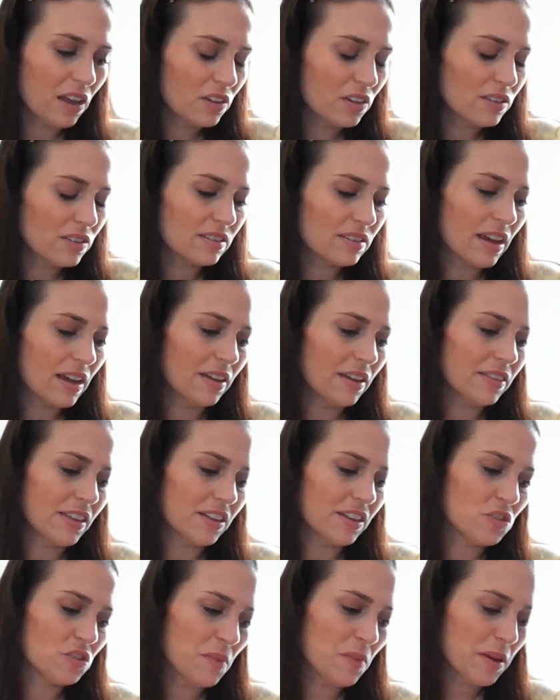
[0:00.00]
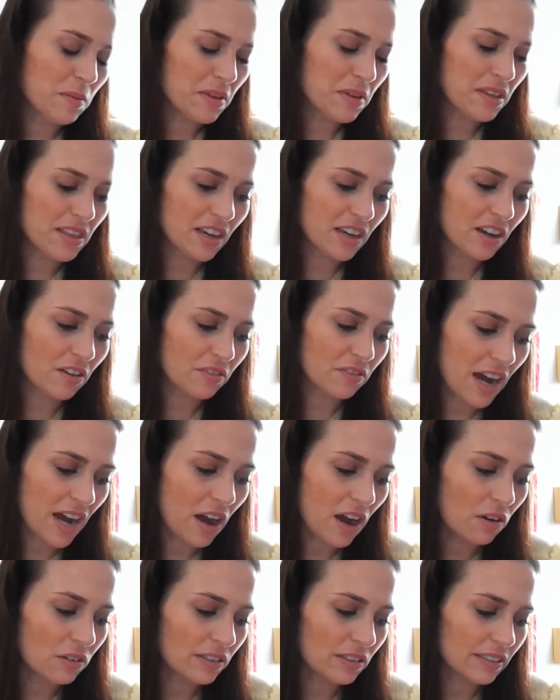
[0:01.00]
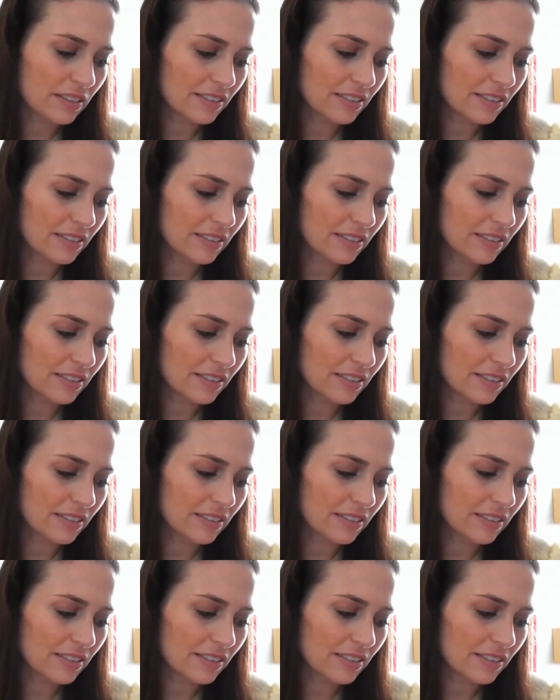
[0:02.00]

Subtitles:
else that you made me think of now,